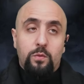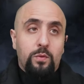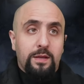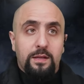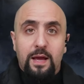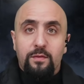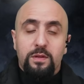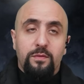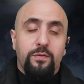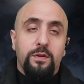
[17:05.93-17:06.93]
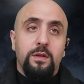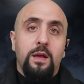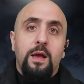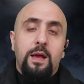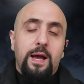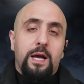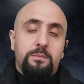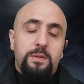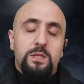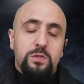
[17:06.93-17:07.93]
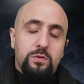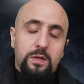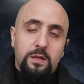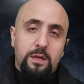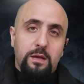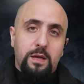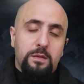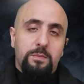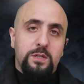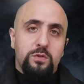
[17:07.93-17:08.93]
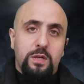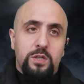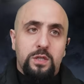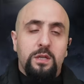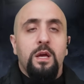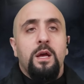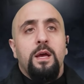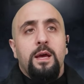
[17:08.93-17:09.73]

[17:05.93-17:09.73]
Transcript: We're willing to have a different administration,